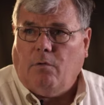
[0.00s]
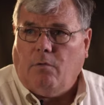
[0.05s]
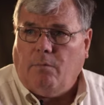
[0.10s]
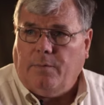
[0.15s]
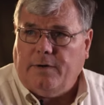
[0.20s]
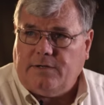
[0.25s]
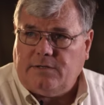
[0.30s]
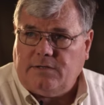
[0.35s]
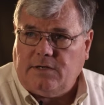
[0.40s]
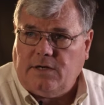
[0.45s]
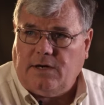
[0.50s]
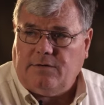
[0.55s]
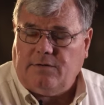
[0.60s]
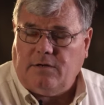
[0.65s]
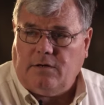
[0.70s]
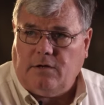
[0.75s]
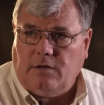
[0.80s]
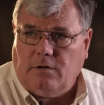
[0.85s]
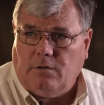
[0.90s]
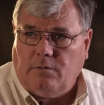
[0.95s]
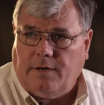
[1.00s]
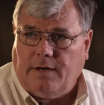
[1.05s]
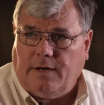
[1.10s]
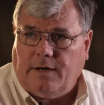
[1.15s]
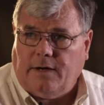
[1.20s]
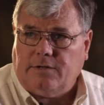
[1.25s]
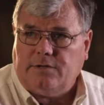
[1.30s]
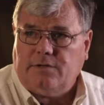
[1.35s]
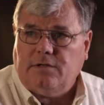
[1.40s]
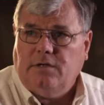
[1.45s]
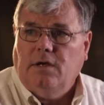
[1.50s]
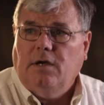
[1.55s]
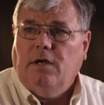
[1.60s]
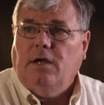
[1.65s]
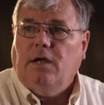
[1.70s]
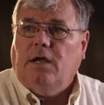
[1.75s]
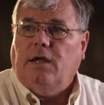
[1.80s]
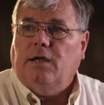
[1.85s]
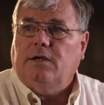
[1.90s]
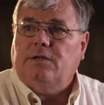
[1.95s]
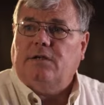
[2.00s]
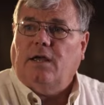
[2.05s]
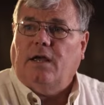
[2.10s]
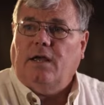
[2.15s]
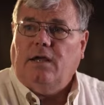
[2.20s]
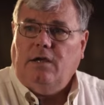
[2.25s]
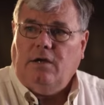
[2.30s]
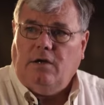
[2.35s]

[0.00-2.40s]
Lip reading: What we see in the U.S. is a